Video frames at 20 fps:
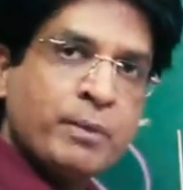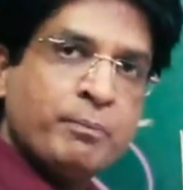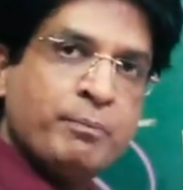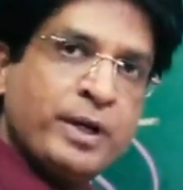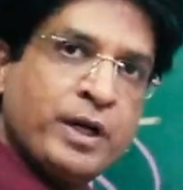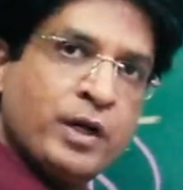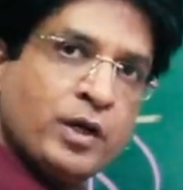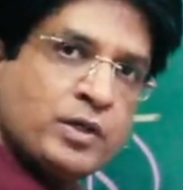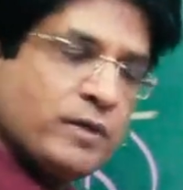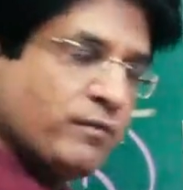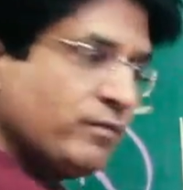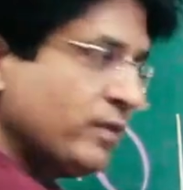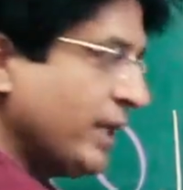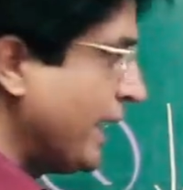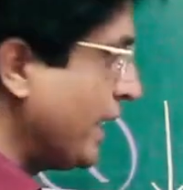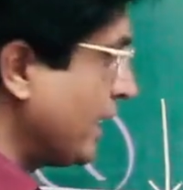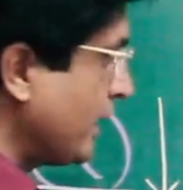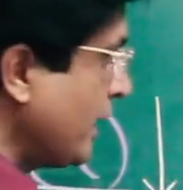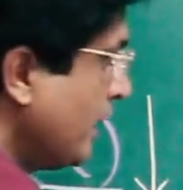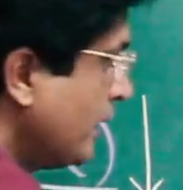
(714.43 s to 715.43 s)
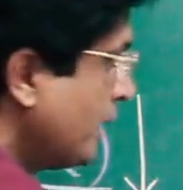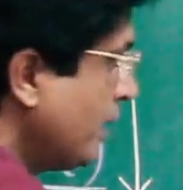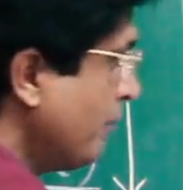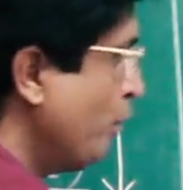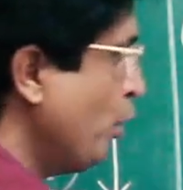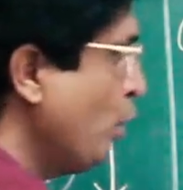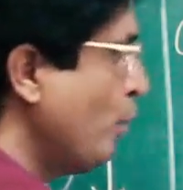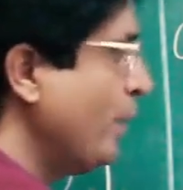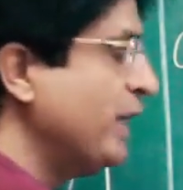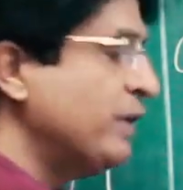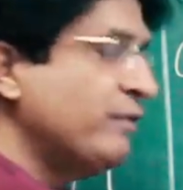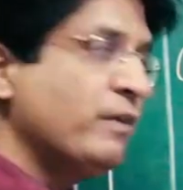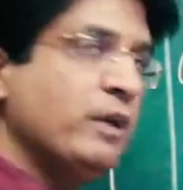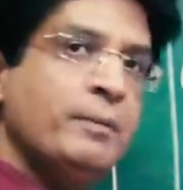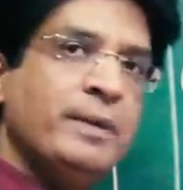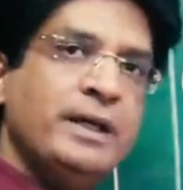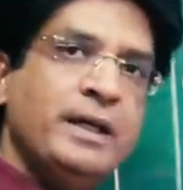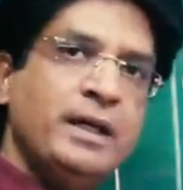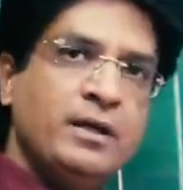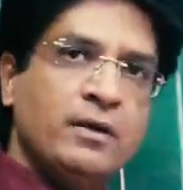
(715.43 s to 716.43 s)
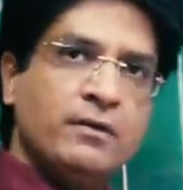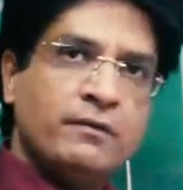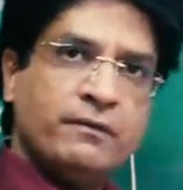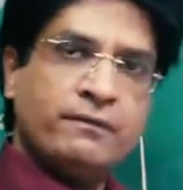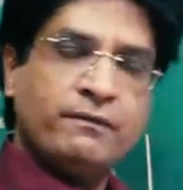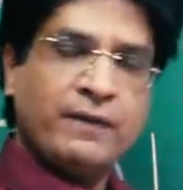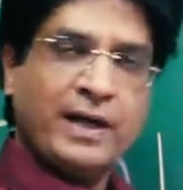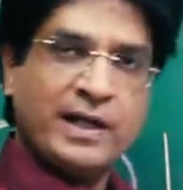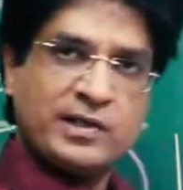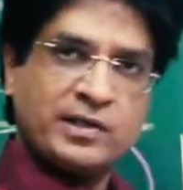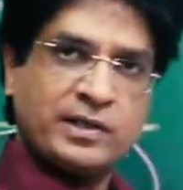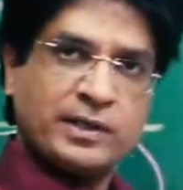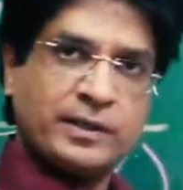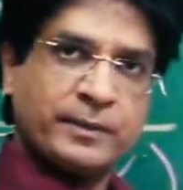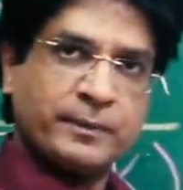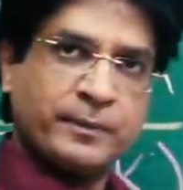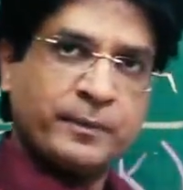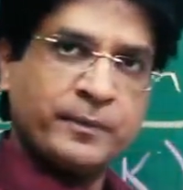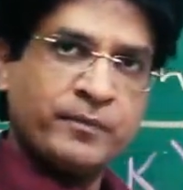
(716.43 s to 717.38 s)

Because of that, the movement will be faster.